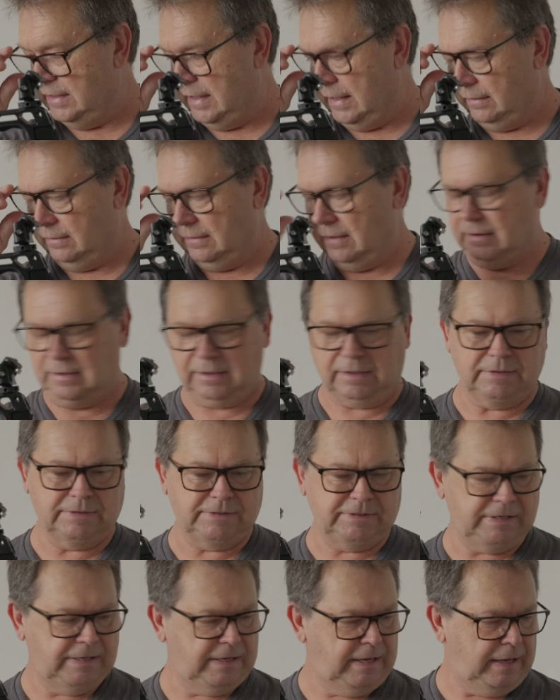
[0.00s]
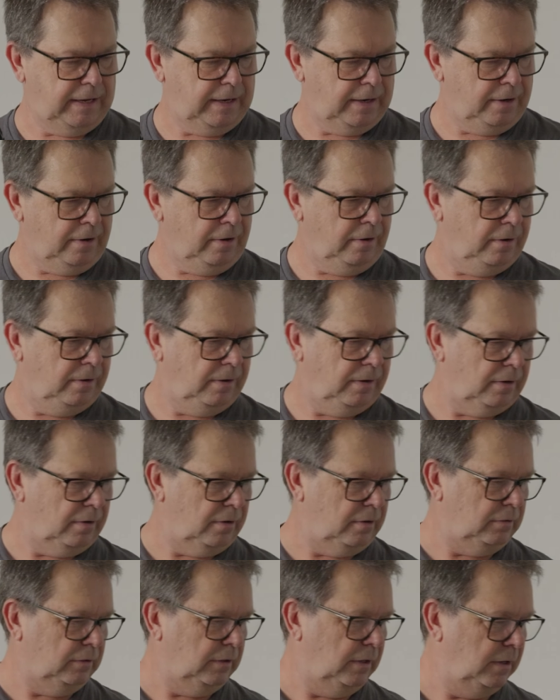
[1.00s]
yet that I can see here.
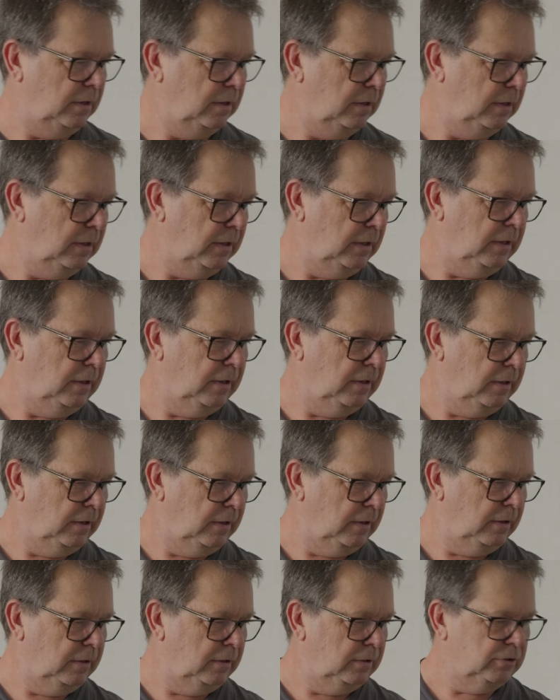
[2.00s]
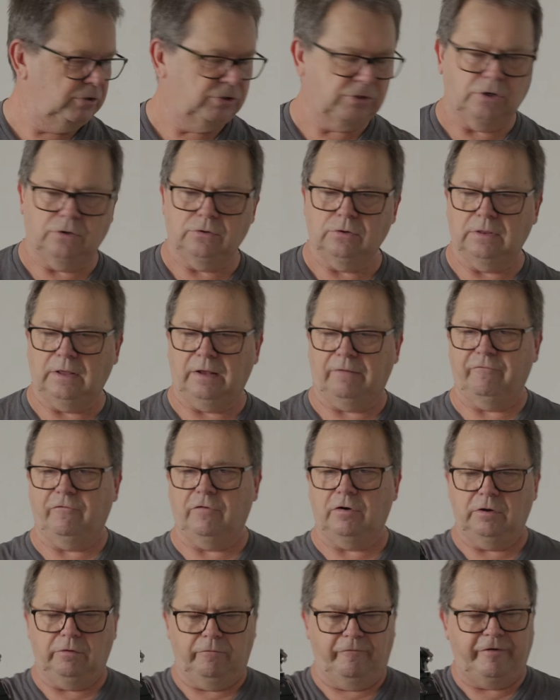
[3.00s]
I'll show you that
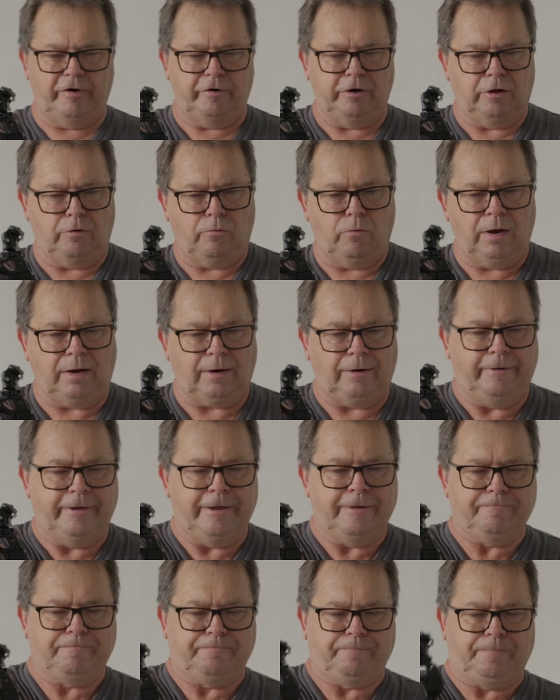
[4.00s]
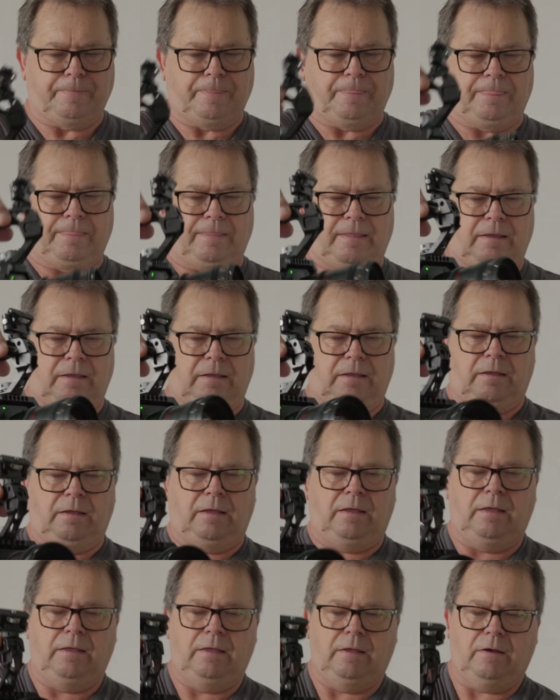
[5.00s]
very, very quickly.
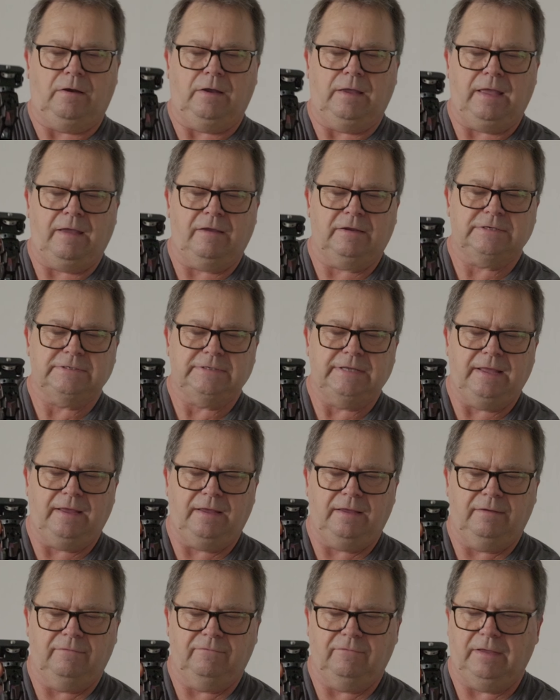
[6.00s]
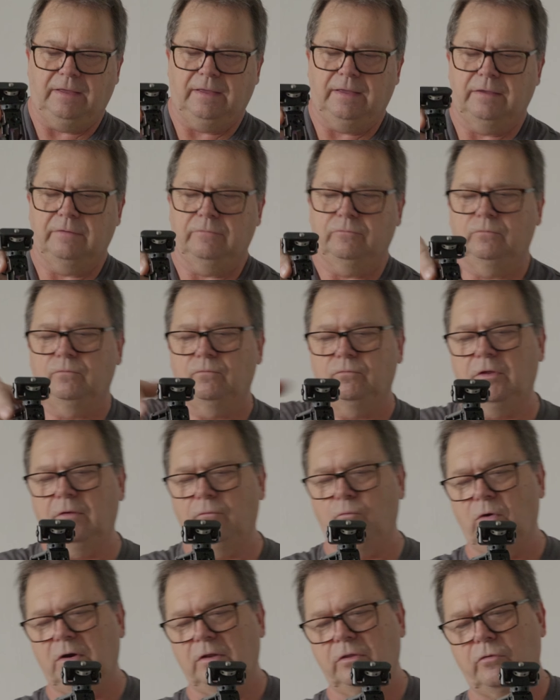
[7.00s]
I actually have
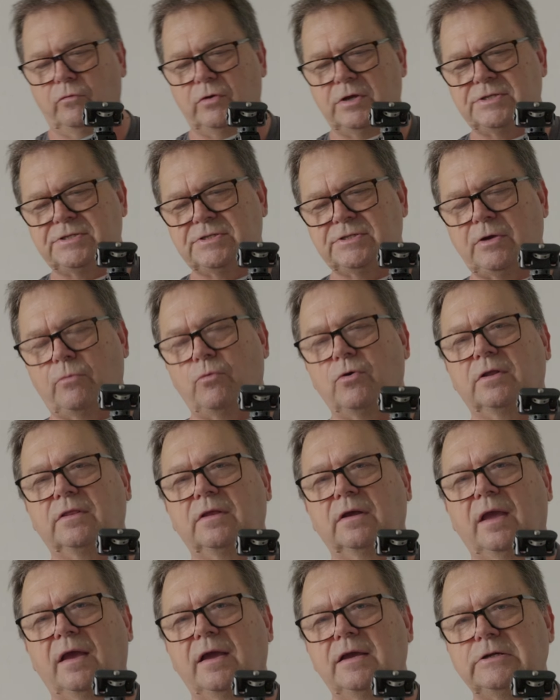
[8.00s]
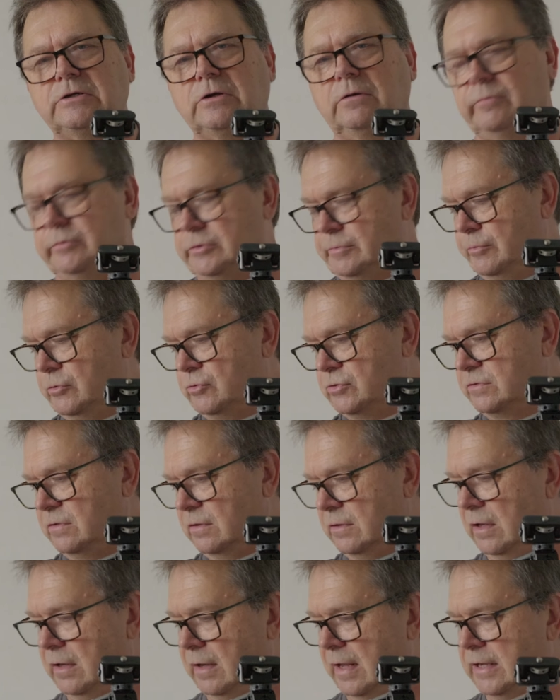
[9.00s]
one of the reasons I wanted the cage on was because
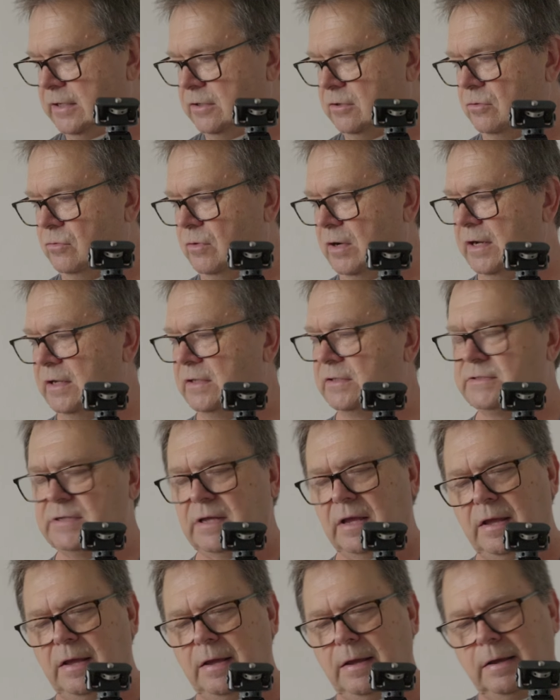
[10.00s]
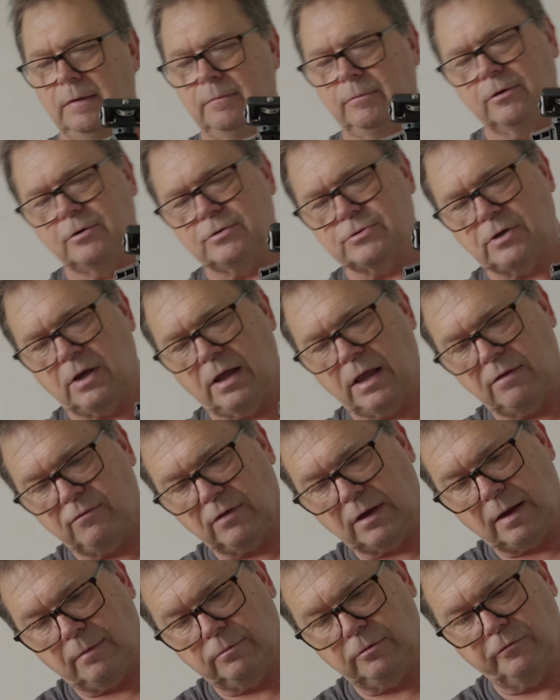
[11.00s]
of the NATO rails, because I have
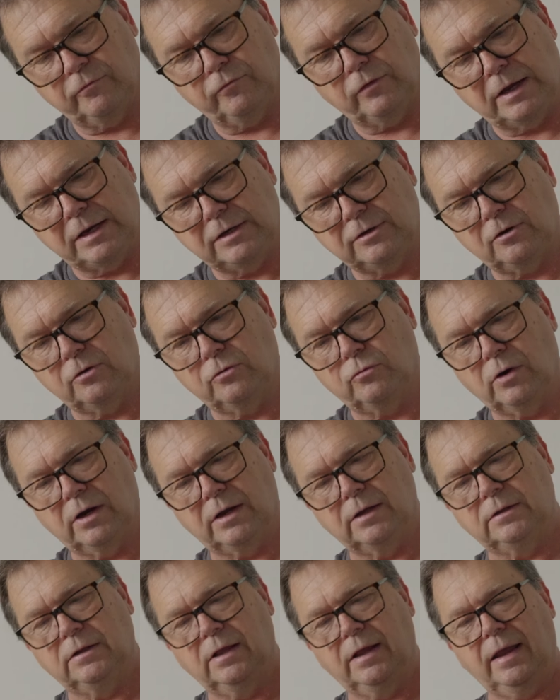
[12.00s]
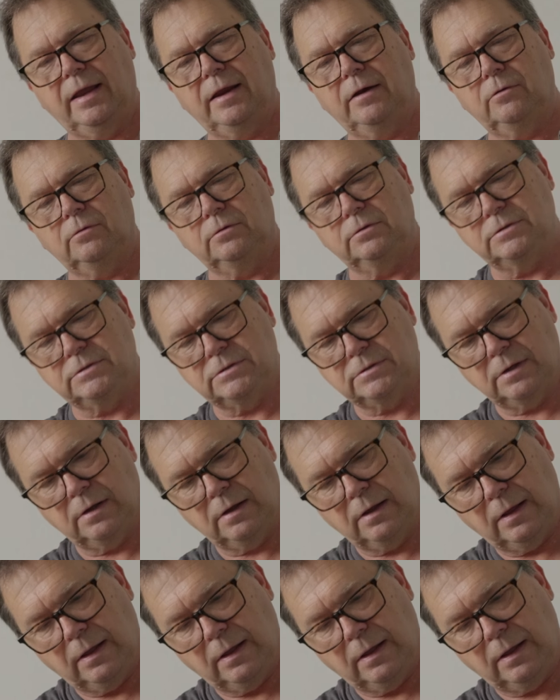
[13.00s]
a couple of NATO rail handles,